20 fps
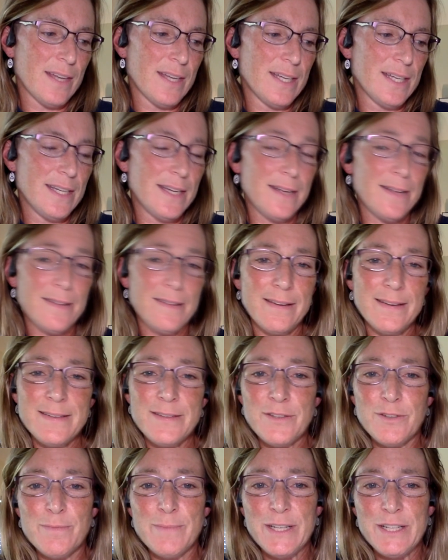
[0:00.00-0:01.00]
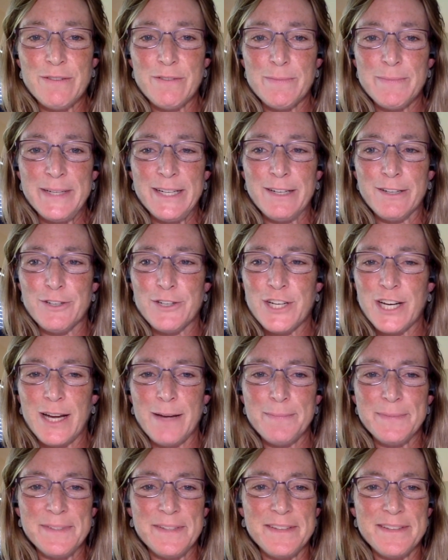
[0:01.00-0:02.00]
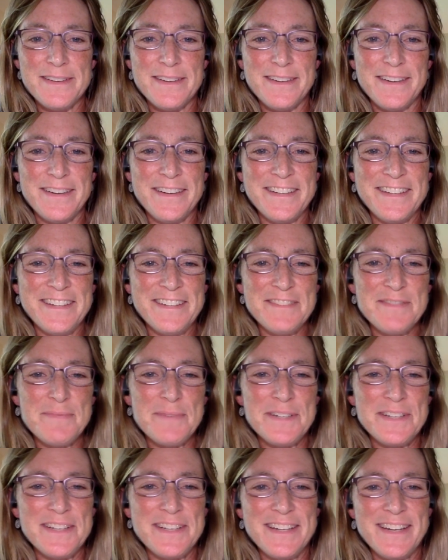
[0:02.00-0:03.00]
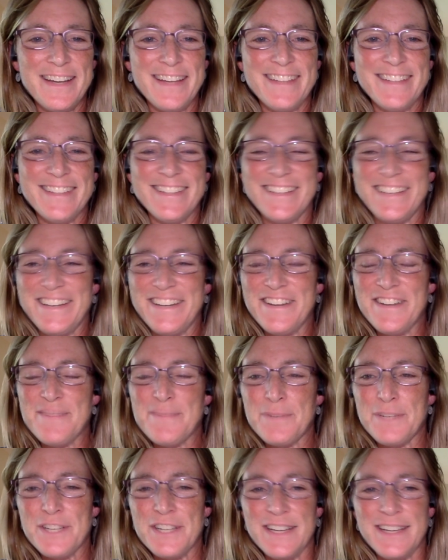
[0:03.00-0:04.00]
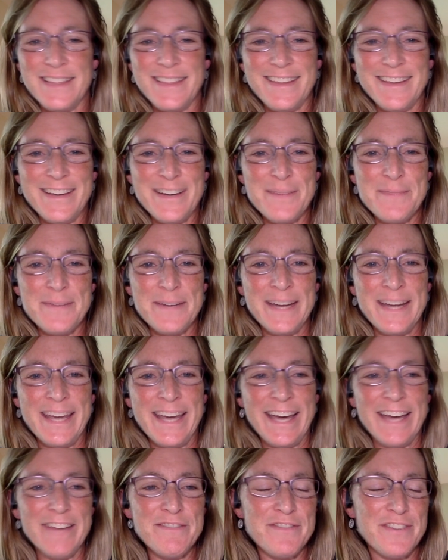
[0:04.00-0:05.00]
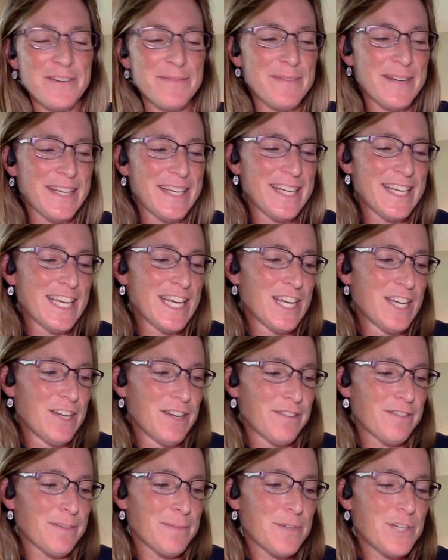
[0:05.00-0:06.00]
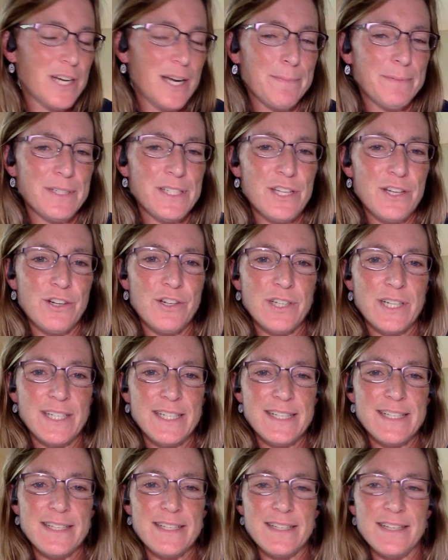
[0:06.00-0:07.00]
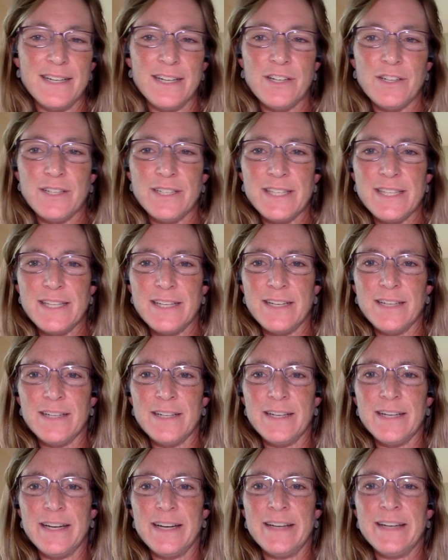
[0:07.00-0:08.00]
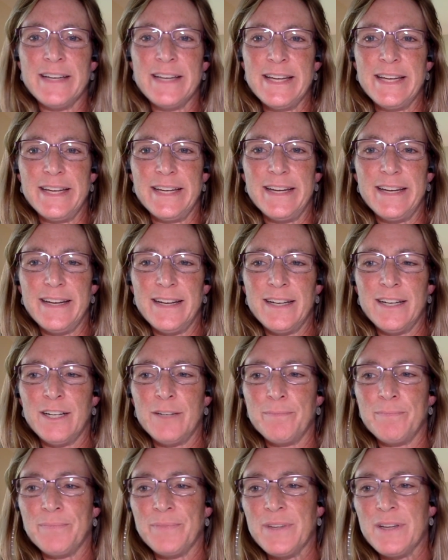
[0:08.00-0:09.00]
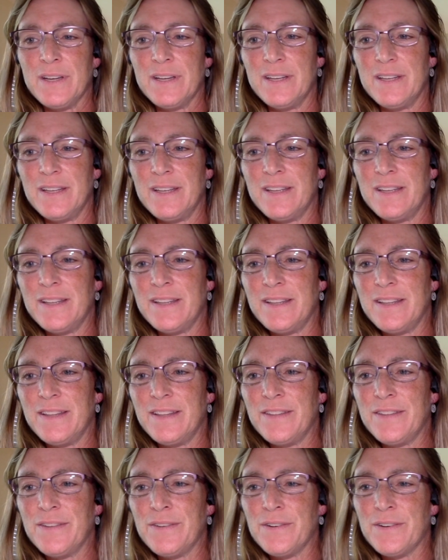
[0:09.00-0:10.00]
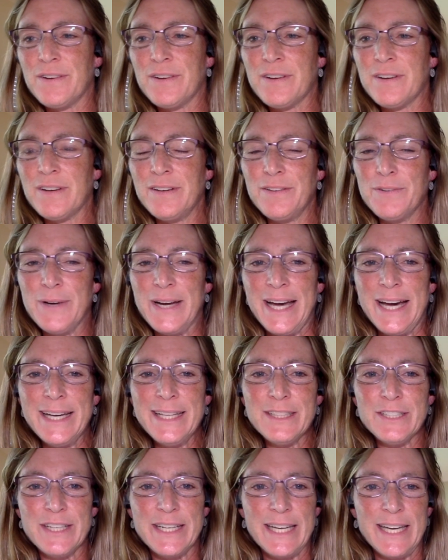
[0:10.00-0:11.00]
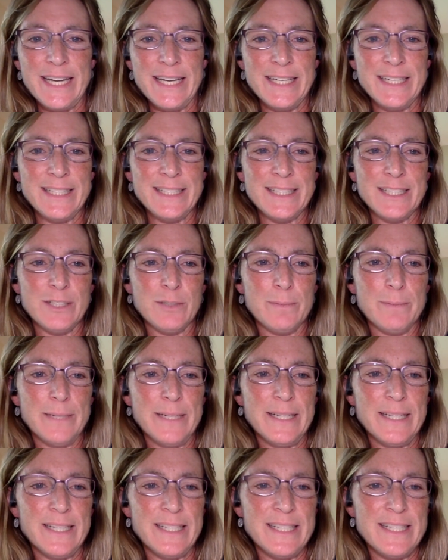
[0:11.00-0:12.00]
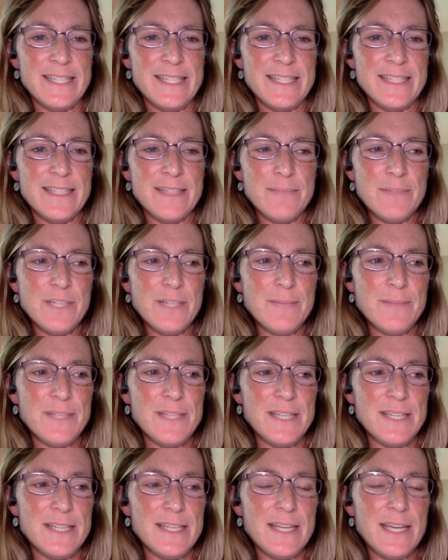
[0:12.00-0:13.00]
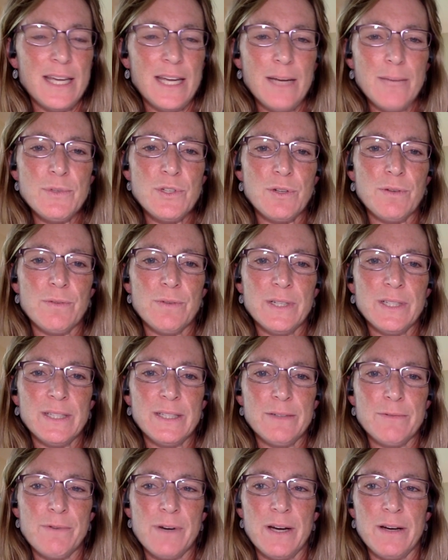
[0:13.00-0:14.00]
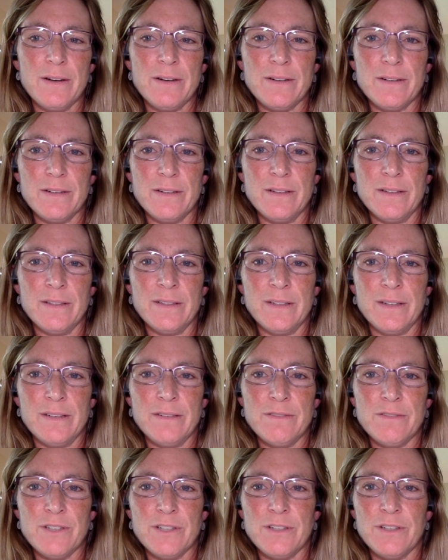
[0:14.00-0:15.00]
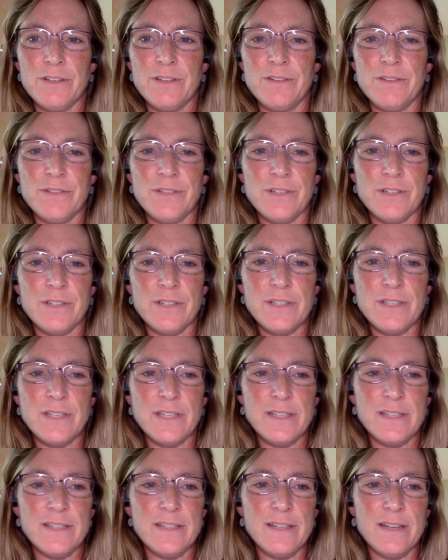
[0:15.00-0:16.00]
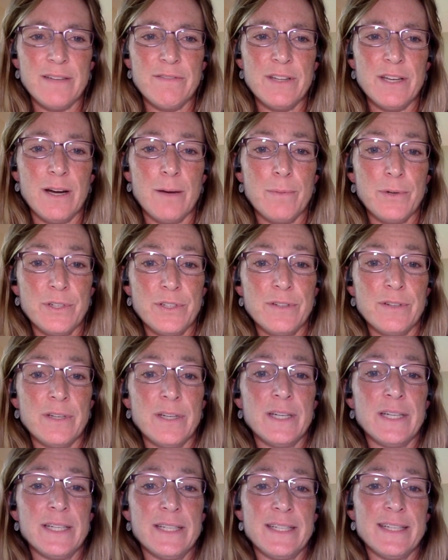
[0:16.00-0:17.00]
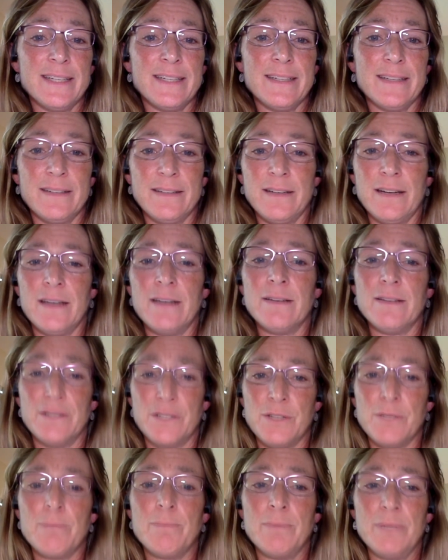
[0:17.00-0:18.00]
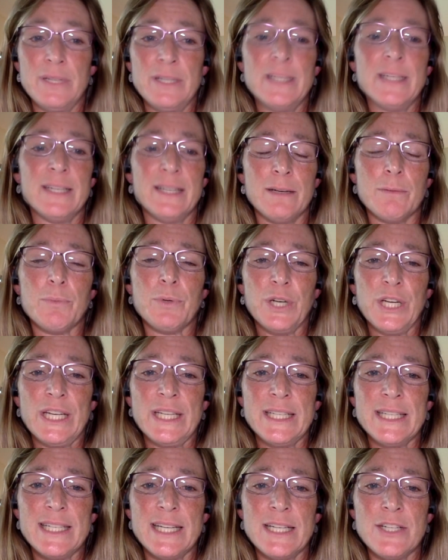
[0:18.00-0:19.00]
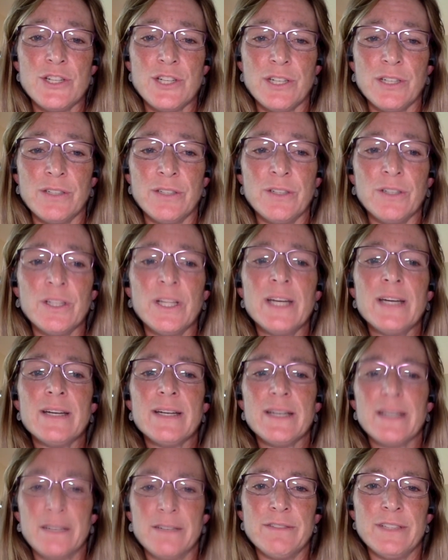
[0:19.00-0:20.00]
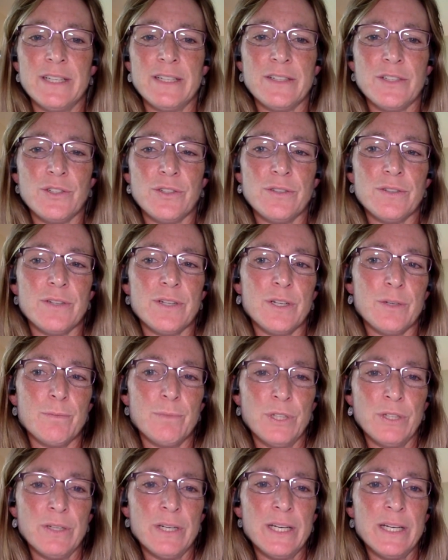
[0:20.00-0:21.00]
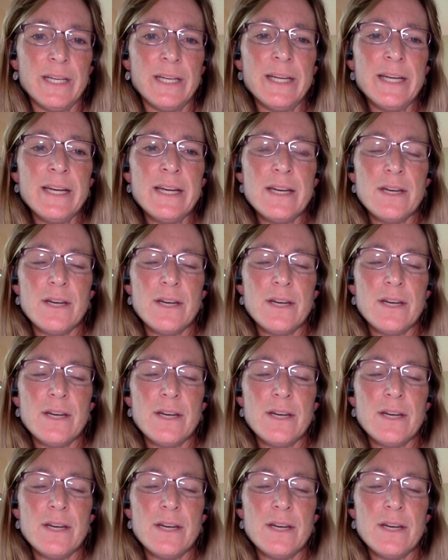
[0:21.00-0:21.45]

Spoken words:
Yeah, thanks so much for being our chaplain, Scott. I appreciate the help we get from chaplains across the area. The kind of the way I look at it a little bit is sometimes these camps are really where a lot of our youth across Texas have the opportunity to be in a pretty intentional covenantal community.